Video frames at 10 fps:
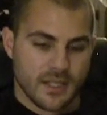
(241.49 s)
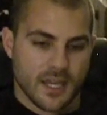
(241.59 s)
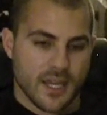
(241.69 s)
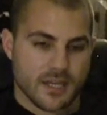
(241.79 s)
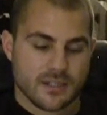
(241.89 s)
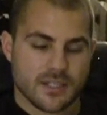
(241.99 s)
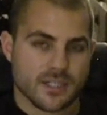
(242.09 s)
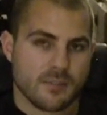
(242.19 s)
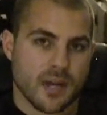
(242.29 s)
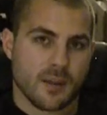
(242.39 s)
Again,
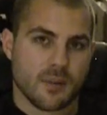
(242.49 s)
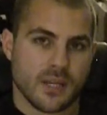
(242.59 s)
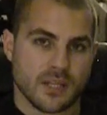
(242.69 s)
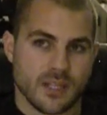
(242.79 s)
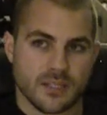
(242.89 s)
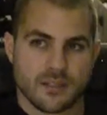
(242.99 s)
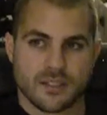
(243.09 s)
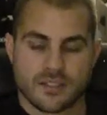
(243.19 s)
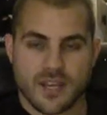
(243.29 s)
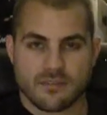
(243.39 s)
just my opinion,
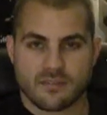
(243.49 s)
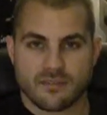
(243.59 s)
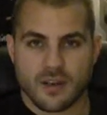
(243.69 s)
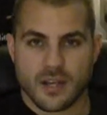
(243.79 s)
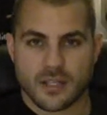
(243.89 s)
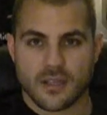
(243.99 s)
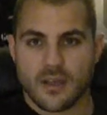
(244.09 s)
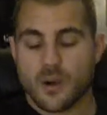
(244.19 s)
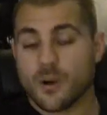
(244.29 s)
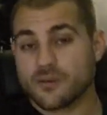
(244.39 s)
just having fun.
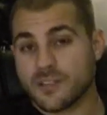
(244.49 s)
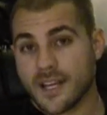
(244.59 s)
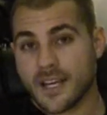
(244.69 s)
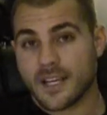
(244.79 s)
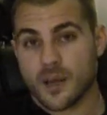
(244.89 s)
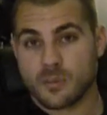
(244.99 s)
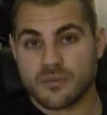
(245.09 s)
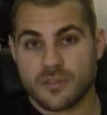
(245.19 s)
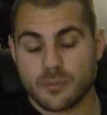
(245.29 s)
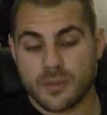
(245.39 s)
Hopefully I can help
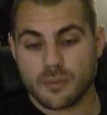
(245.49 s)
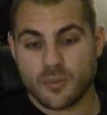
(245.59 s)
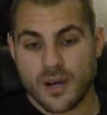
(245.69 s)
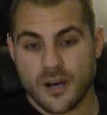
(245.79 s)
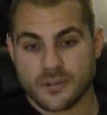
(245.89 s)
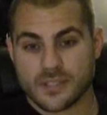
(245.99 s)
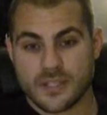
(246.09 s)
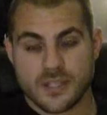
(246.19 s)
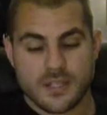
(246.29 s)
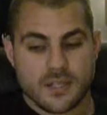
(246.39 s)
a few people out.
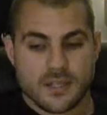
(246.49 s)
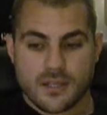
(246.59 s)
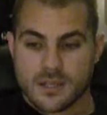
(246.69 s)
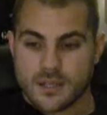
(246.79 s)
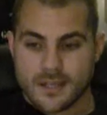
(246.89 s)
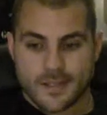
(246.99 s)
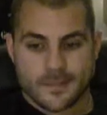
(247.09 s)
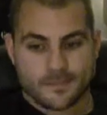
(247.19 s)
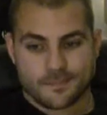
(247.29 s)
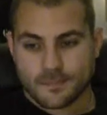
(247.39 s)

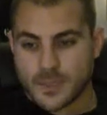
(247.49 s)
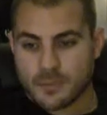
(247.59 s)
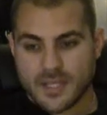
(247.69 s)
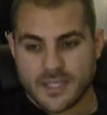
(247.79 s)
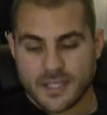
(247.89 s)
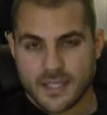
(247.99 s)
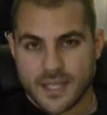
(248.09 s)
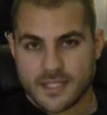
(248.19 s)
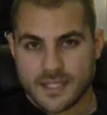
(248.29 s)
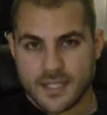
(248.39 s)
Um, but basically
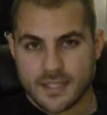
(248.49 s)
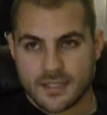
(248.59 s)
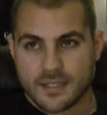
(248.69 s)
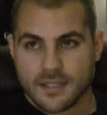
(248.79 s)
that's it.